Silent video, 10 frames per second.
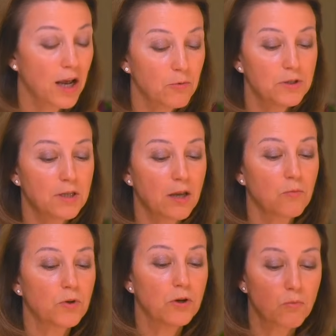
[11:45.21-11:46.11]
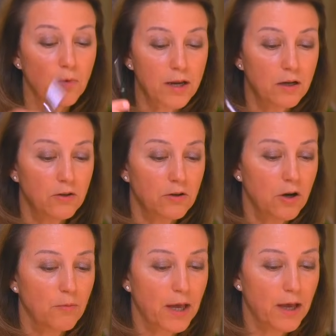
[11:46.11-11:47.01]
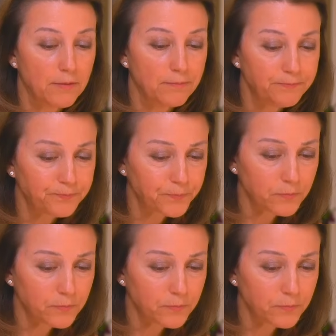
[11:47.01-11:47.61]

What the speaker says: I would say, write on your notepad,